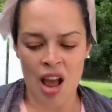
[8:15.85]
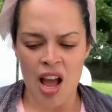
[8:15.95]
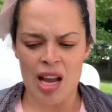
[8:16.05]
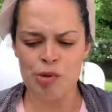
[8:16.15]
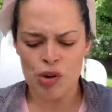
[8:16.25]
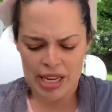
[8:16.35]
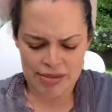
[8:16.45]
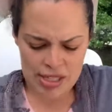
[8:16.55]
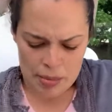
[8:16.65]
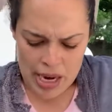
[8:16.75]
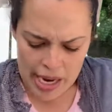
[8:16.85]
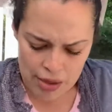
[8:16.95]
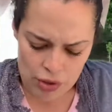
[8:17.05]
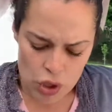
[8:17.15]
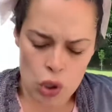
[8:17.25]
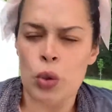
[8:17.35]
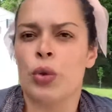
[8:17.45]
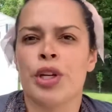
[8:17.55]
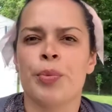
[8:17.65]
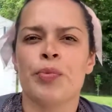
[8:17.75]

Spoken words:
I'm sure I have some kind of code,